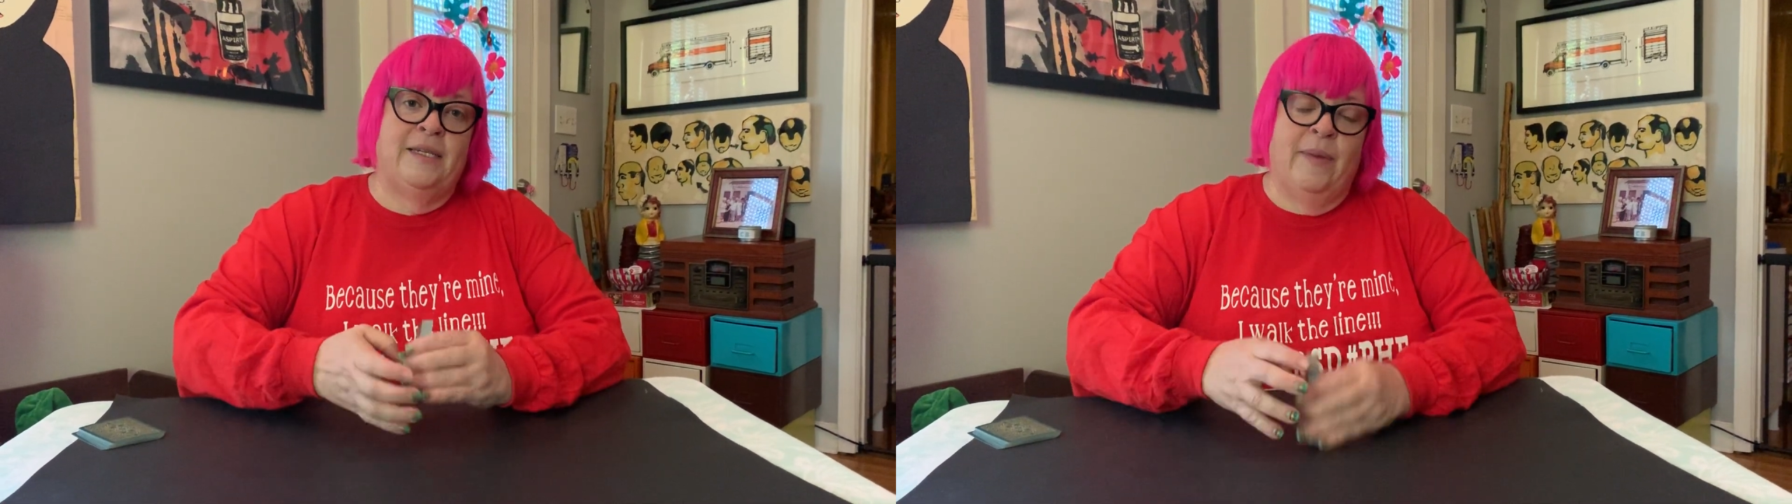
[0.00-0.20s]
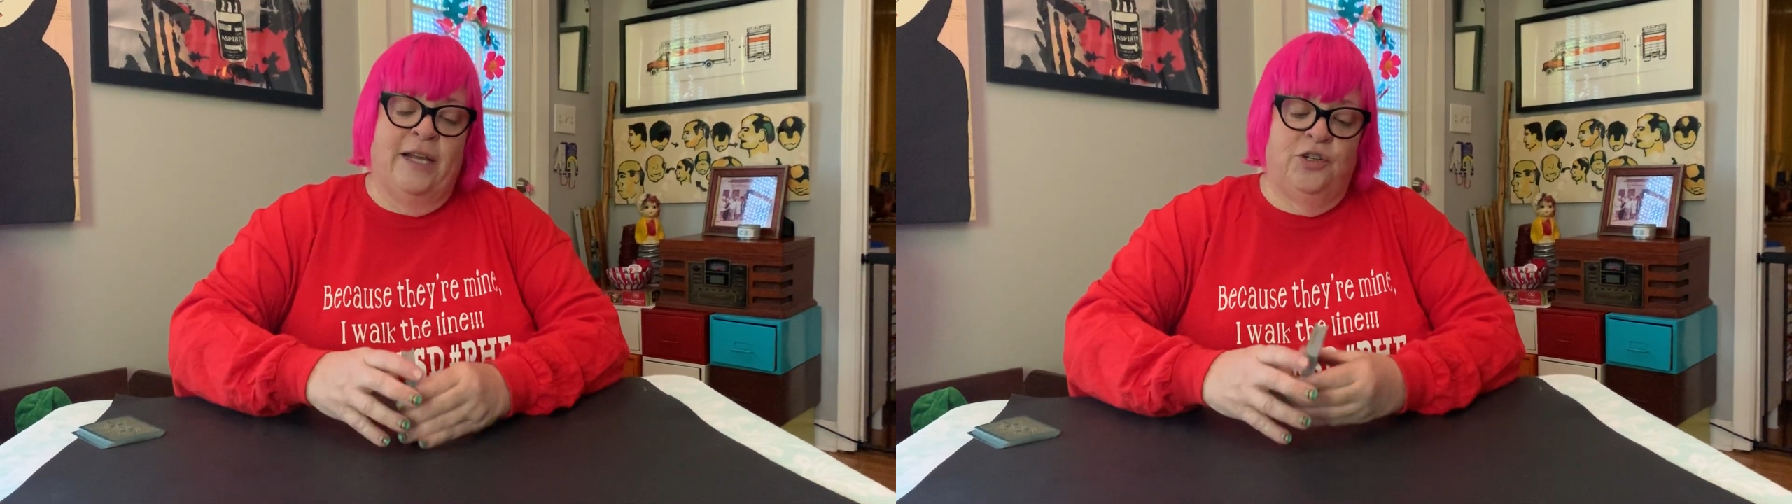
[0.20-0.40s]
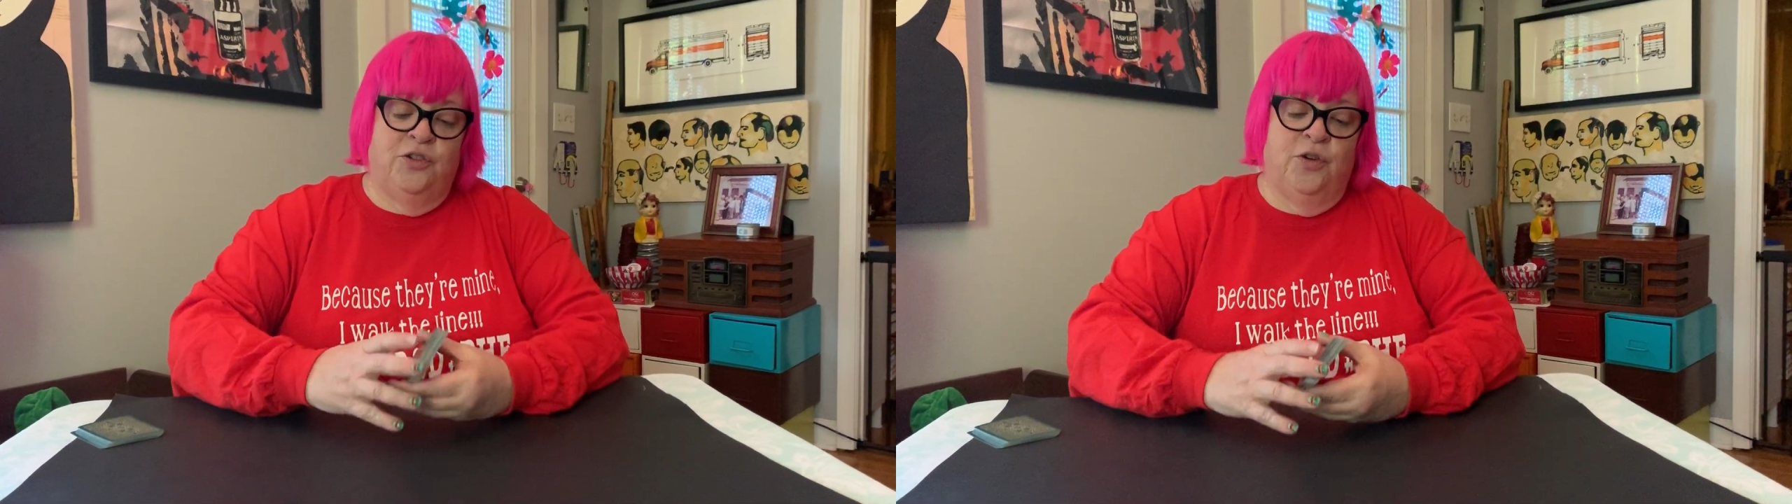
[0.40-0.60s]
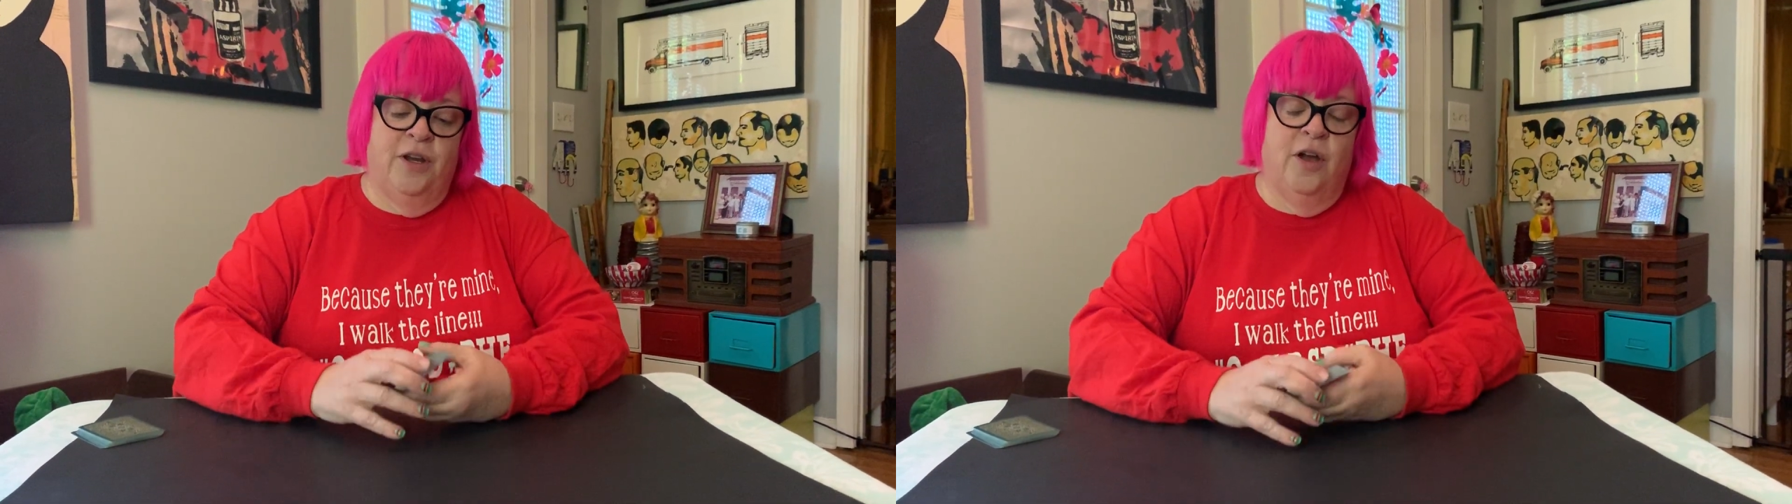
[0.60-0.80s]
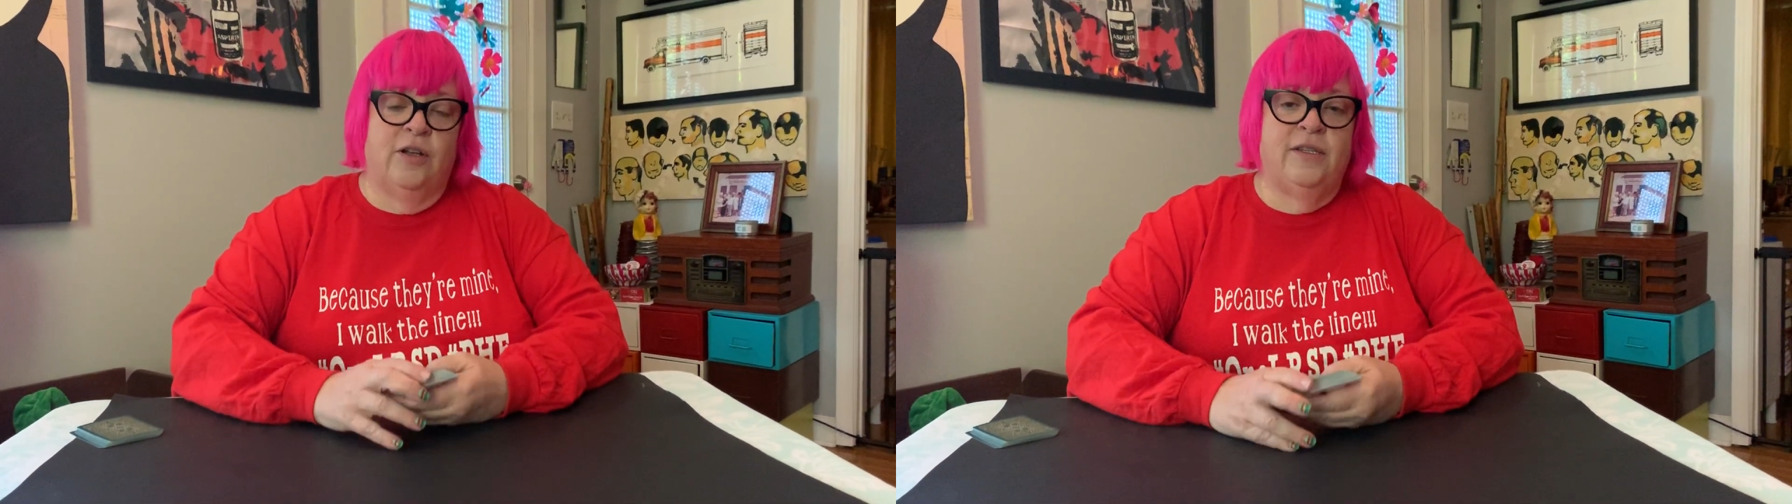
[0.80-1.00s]
magic
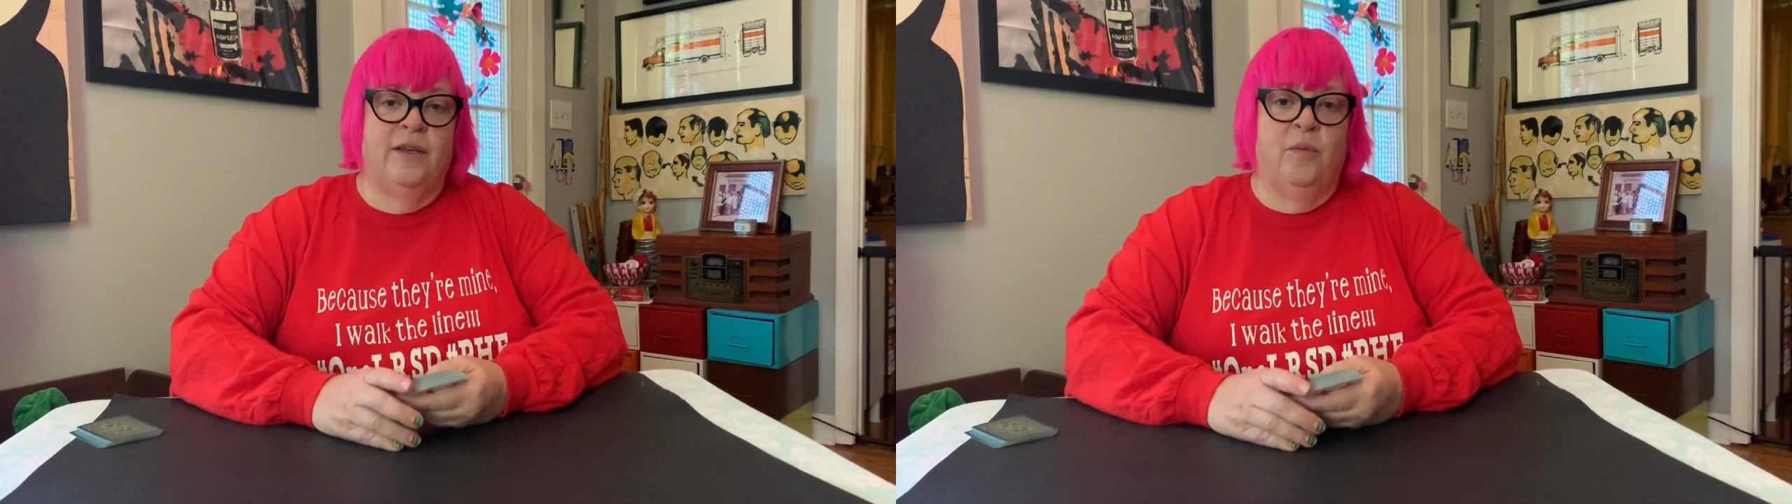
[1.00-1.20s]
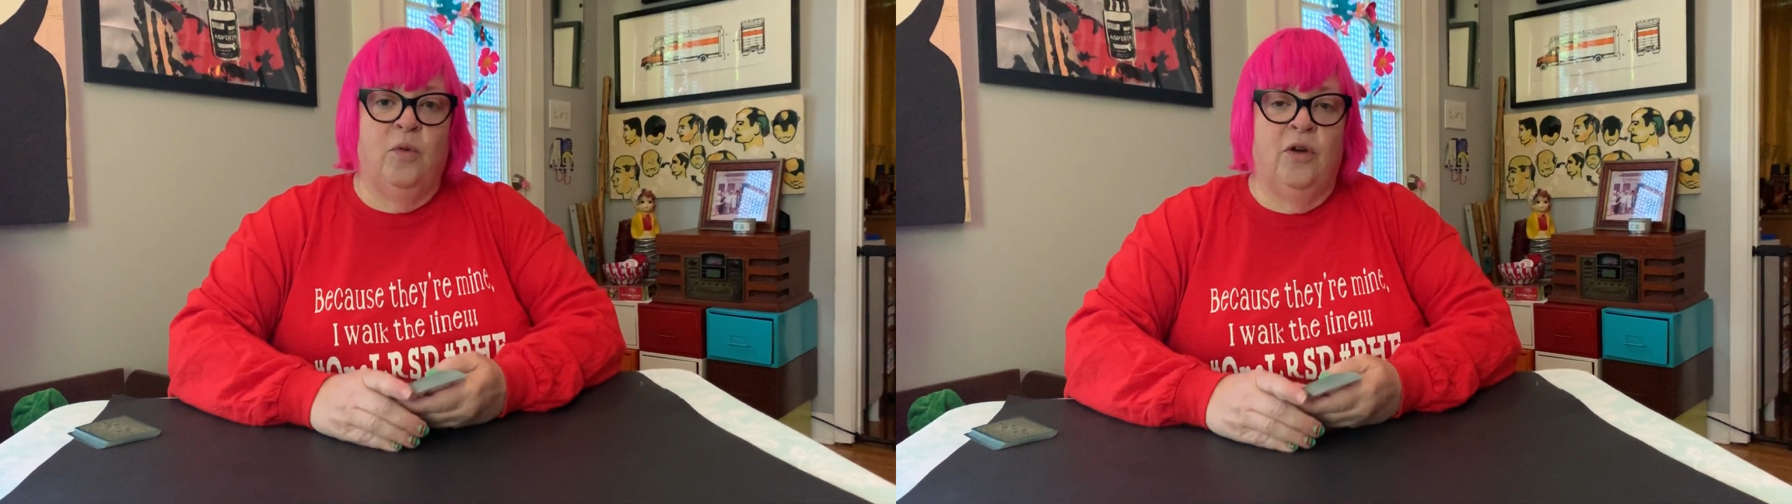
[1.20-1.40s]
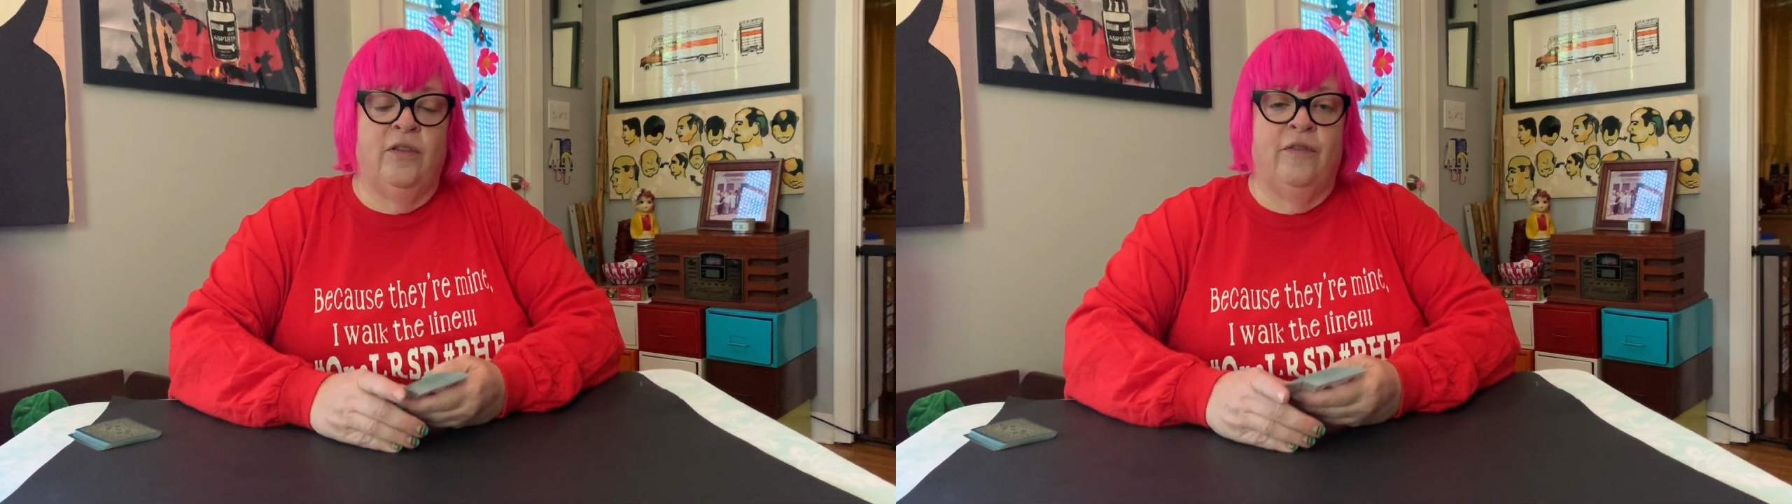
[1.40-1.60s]
trick on someone,